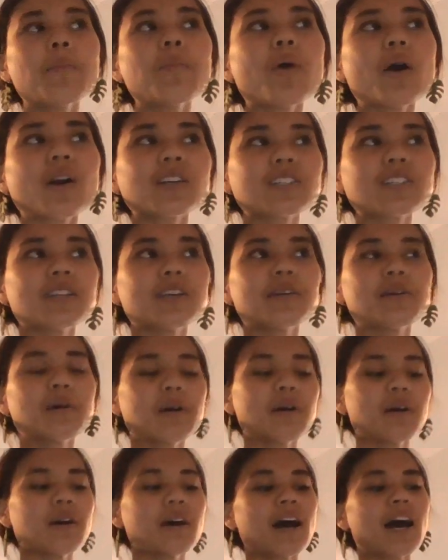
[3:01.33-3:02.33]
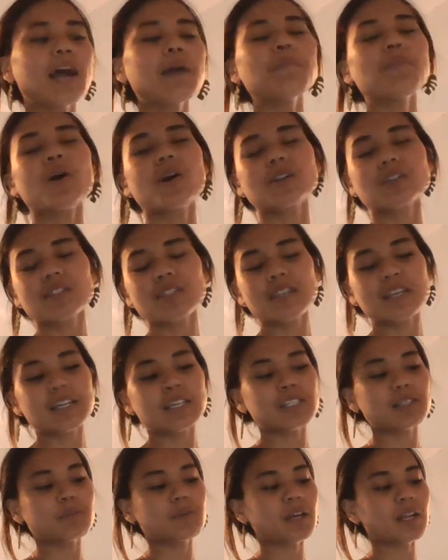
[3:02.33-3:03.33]
I marked
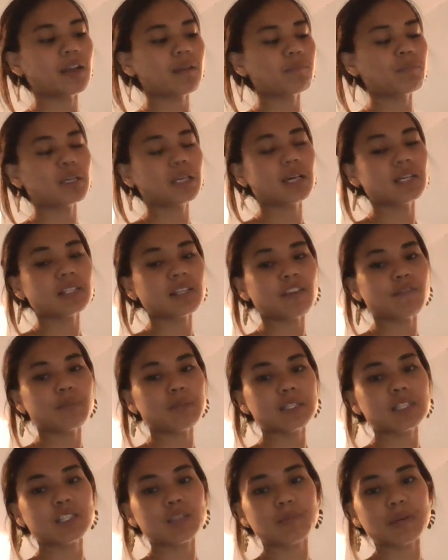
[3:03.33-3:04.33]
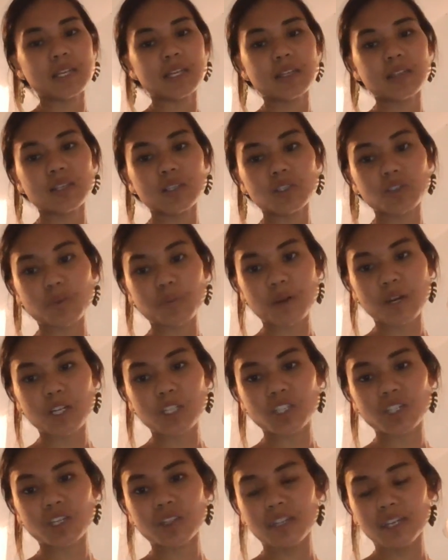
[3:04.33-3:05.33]
this, but because I've been spinning this so
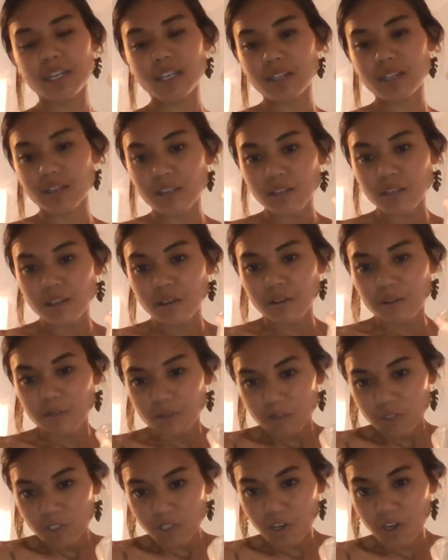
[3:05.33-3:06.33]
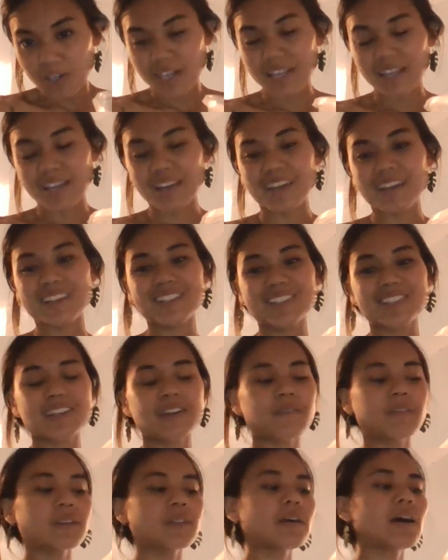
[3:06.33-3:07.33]
much and turning it and
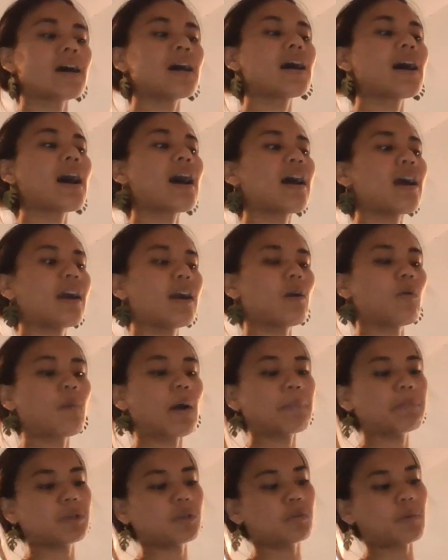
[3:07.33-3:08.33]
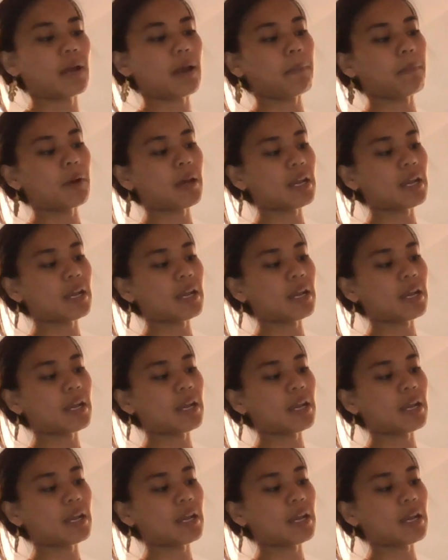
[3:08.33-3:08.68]
stuff like that, I wiped it away.